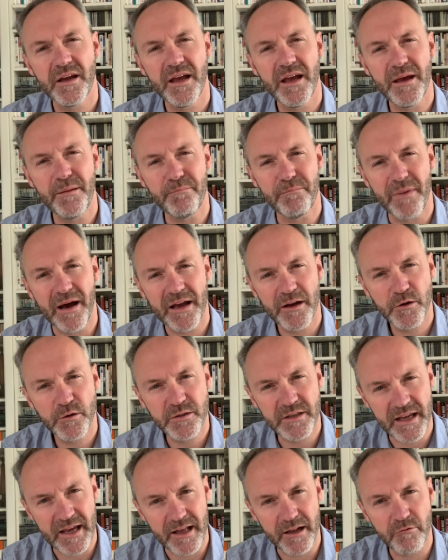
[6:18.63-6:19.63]
in my
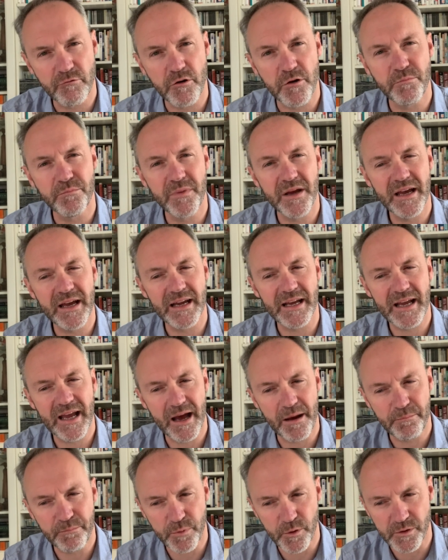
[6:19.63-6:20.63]
hotel room in
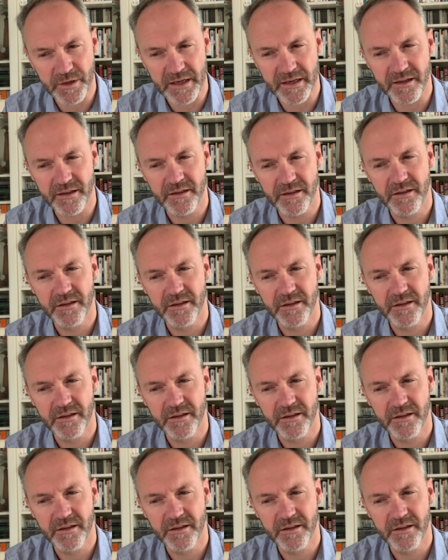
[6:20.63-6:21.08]
Cambodia